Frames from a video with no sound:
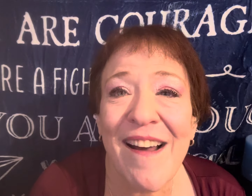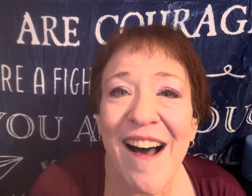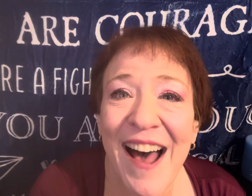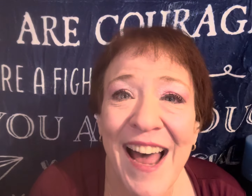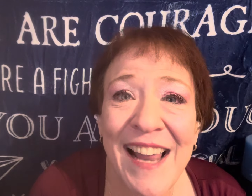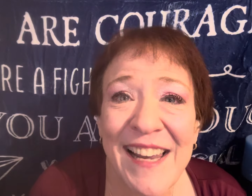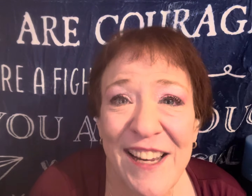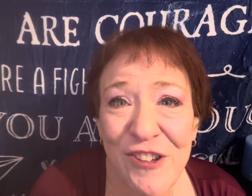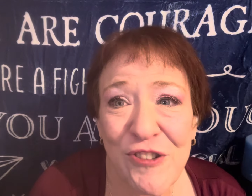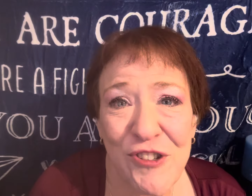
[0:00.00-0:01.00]
I
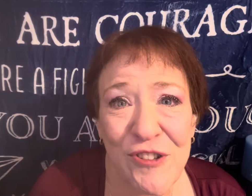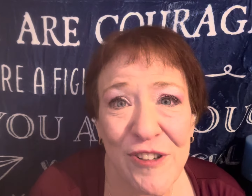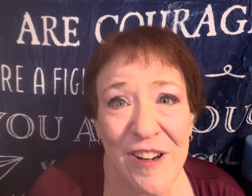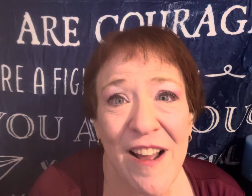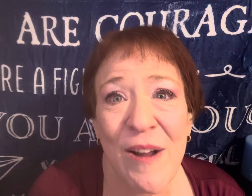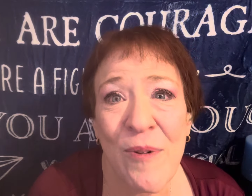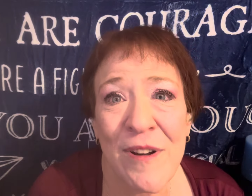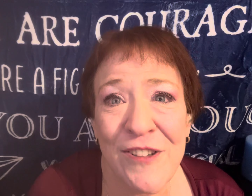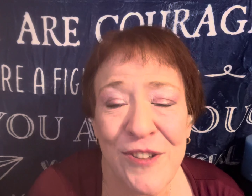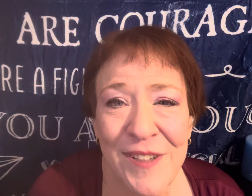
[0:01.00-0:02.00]
like your shirt. I
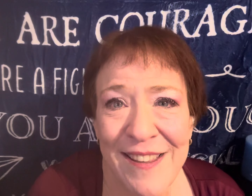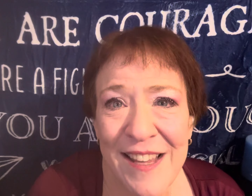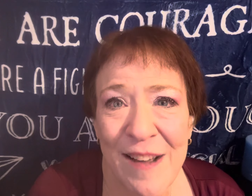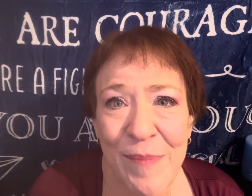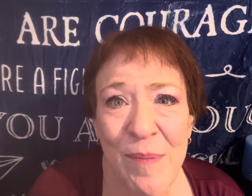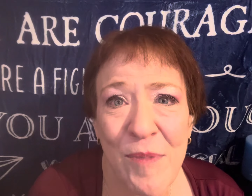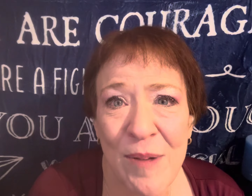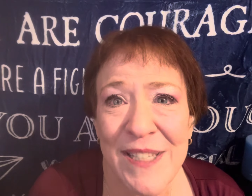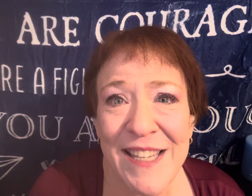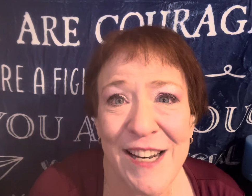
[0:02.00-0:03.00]
wanted to get that, but
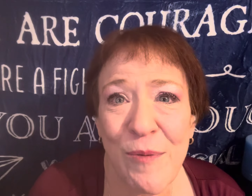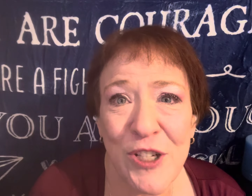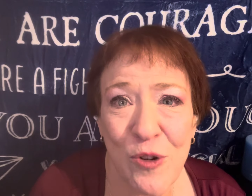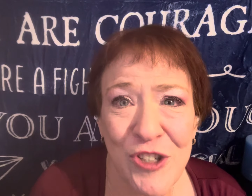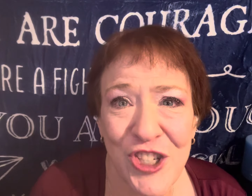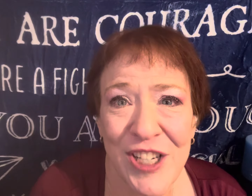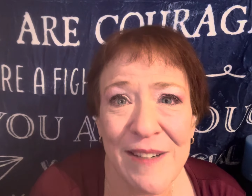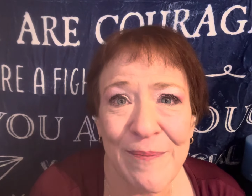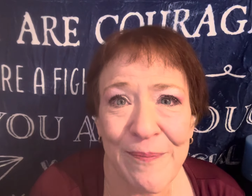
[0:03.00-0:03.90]
mom said it was hoochie.